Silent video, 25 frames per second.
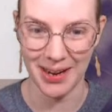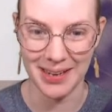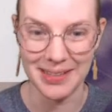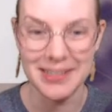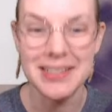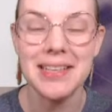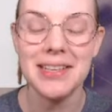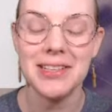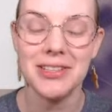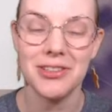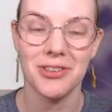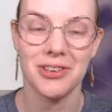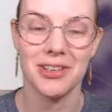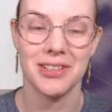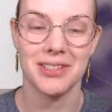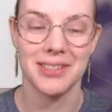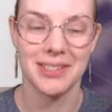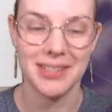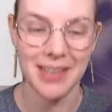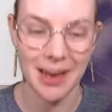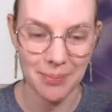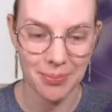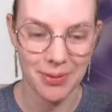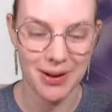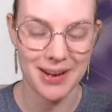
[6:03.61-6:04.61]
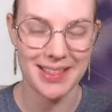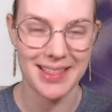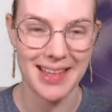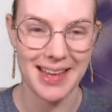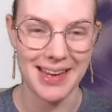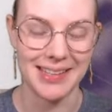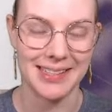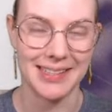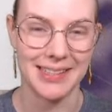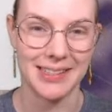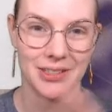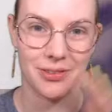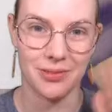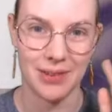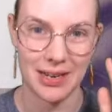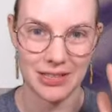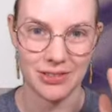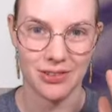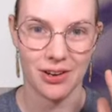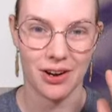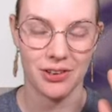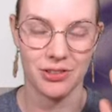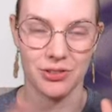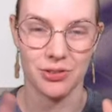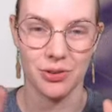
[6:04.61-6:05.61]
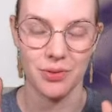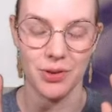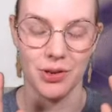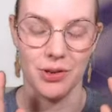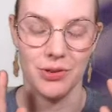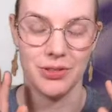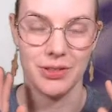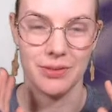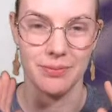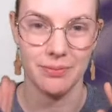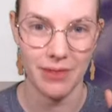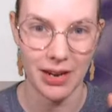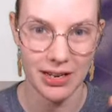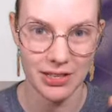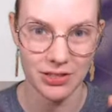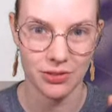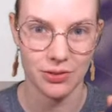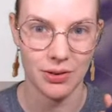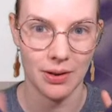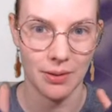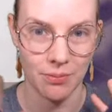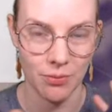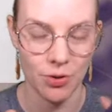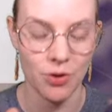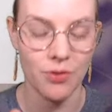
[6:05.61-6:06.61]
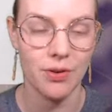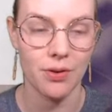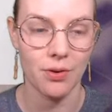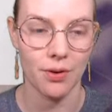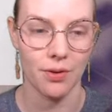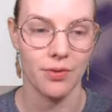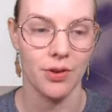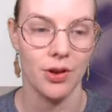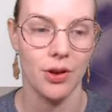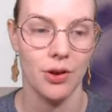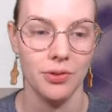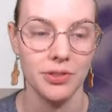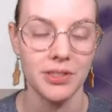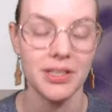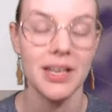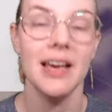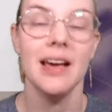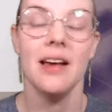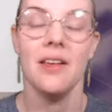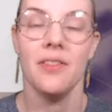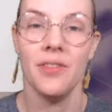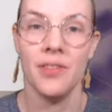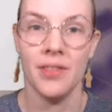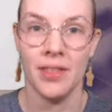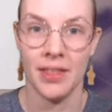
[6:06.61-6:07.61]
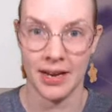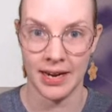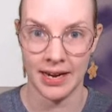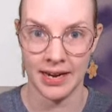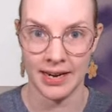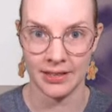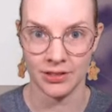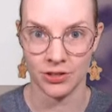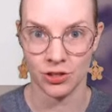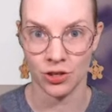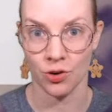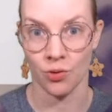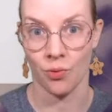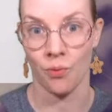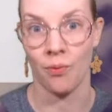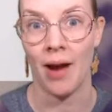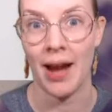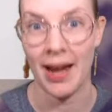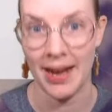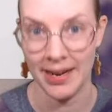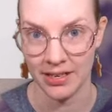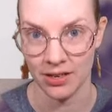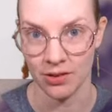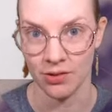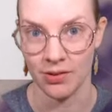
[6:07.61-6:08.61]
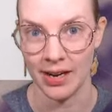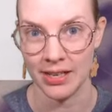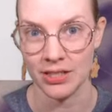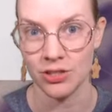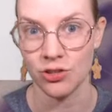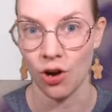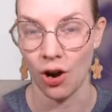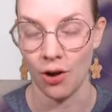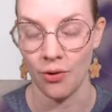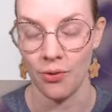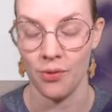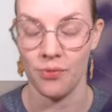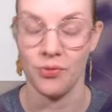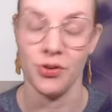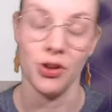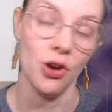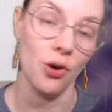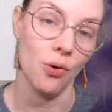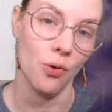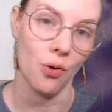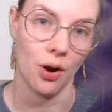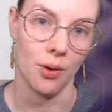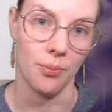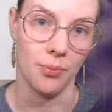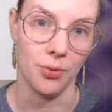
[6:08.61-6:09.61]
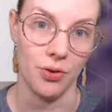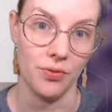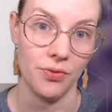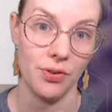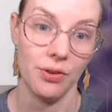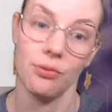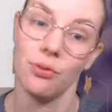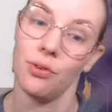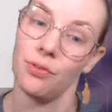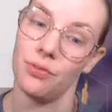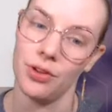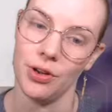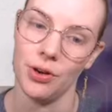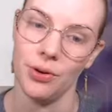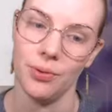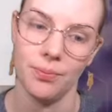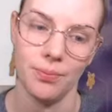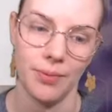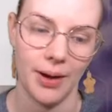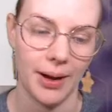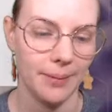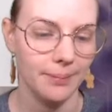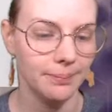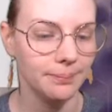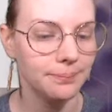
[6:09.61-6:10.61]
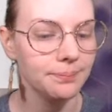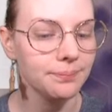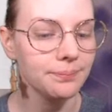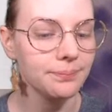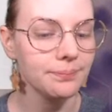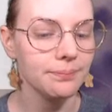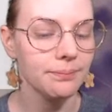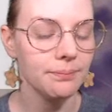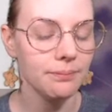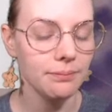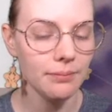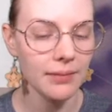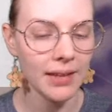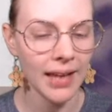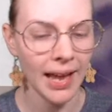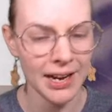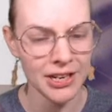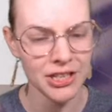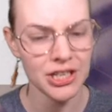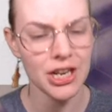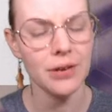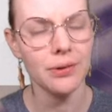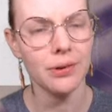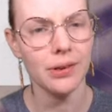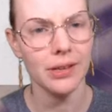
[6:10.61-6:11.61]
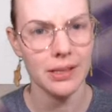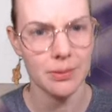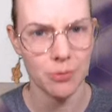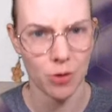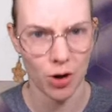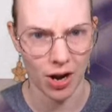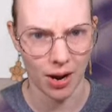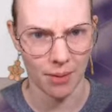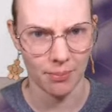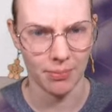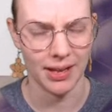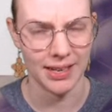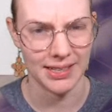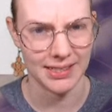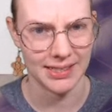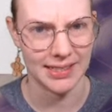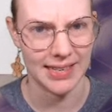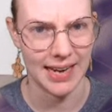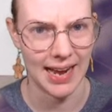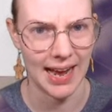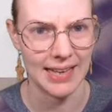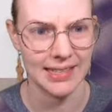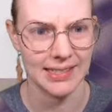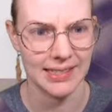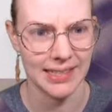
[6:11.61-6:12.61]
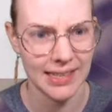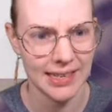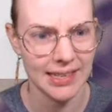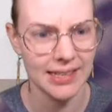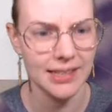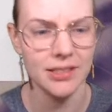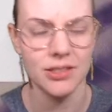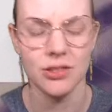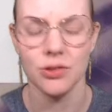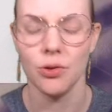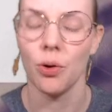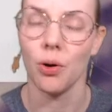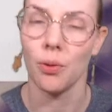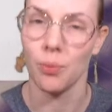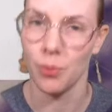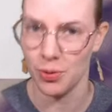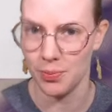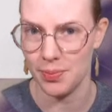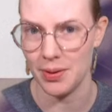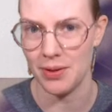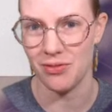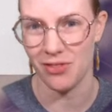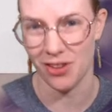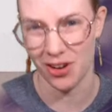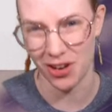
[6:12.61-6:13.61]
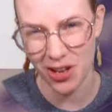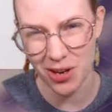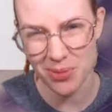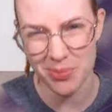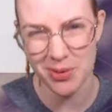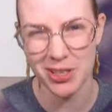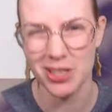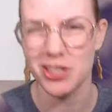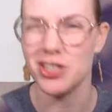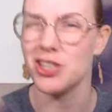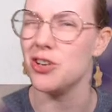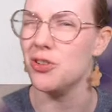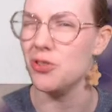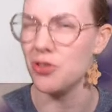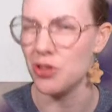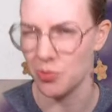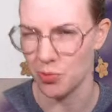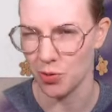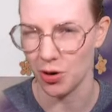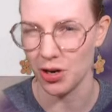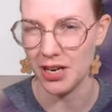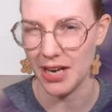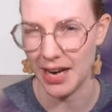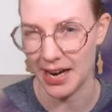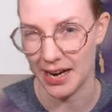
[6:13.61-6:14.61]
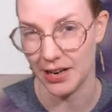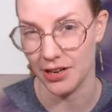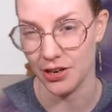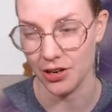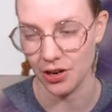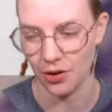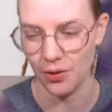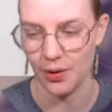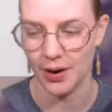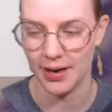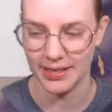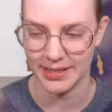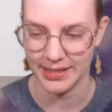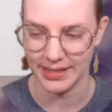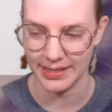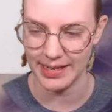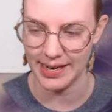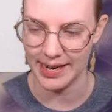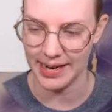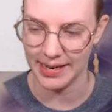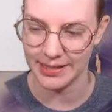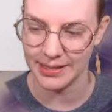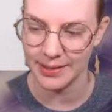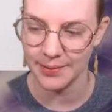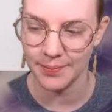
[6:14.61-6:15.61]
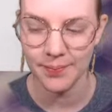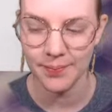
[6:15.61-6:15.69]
It's easier to separate things into restaurants reviews and movie reviews than it is to write a restaurant review or a movie review, right? And generally, the more complex a task is, or would be for a human to do, the more data you're going to need.